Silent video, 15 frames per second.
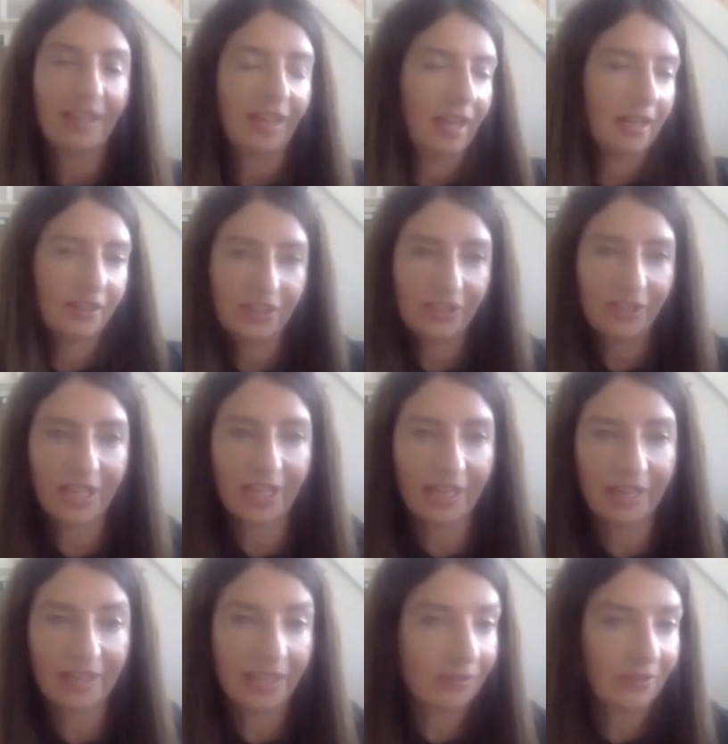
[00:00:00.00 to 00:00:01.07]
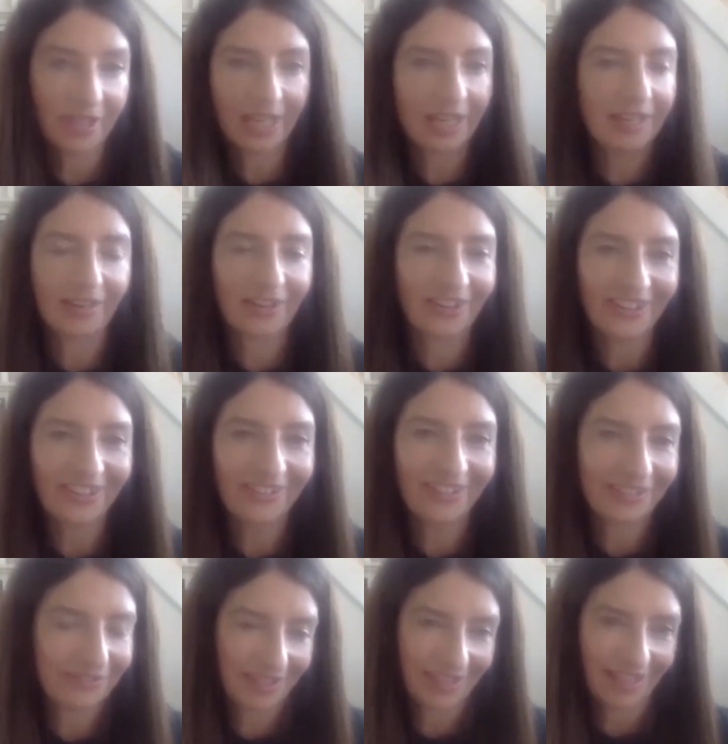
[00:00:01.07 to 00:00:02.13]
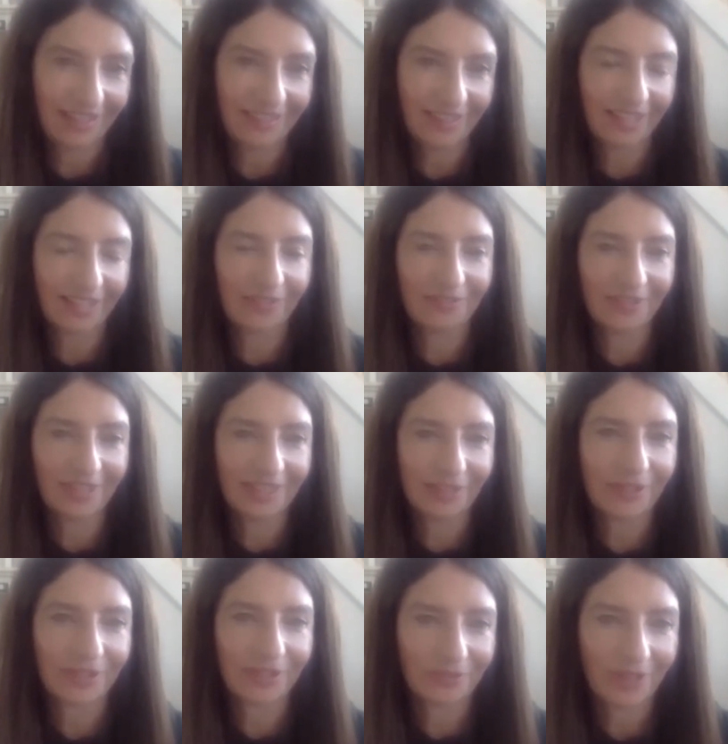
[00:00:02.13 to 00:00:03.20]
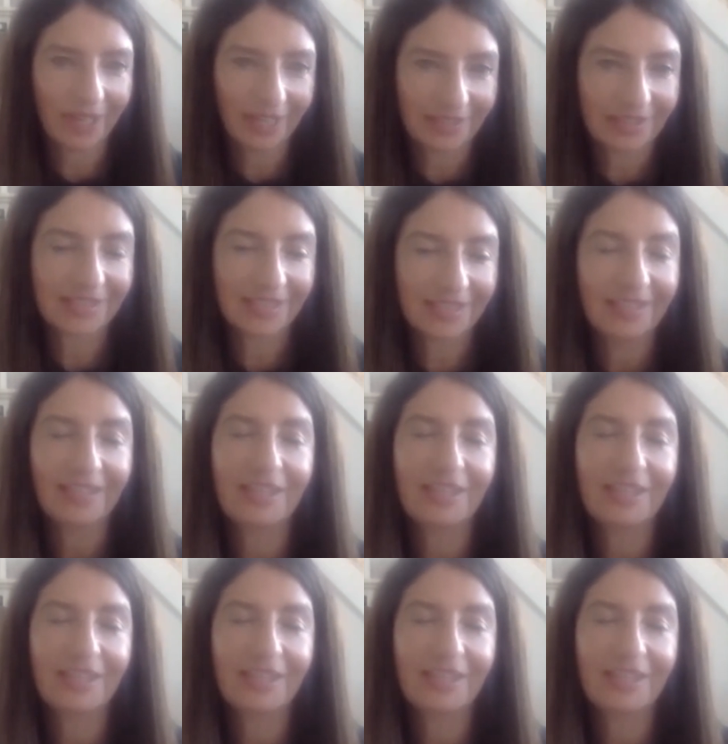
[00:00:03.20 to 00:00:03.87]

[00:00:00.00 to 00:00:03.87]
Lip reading: and they're okay to go after that. They can run their own race.